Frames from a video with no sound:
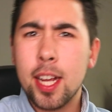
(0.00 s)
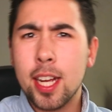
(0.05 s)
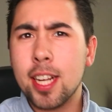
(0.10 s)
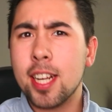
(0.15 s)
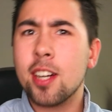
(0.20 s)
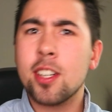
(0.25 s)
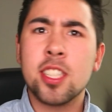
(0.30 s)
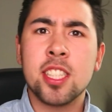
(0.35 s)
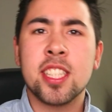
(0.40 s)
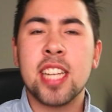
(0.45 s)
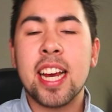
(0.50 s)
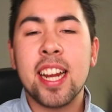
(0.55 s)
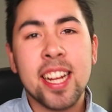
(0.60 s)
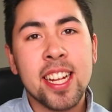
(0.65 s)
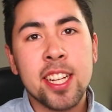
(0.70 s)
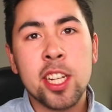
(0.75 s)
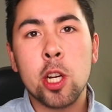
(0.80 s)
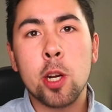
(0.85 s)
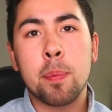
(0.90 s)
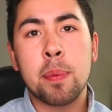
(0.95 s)
or just any
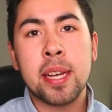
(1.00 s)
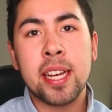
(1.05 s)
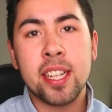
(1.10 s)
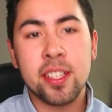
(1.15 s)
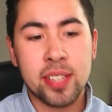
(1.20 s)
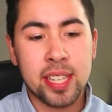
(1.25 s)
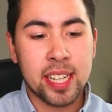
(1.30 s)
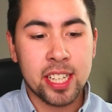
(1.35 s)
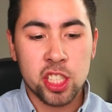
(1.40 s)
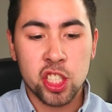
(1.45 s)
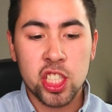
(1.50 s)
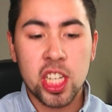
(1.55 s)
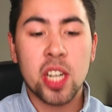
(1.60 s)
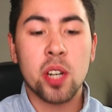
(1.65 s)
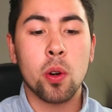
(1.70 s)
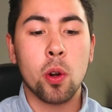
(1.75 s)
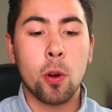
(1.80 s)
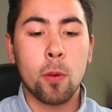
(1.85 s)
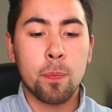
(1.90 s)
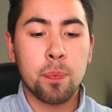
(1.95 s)
European league in
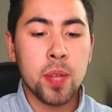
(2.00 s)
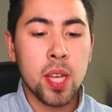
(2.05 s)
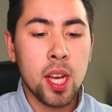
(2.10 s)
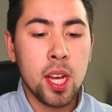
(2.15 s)
general,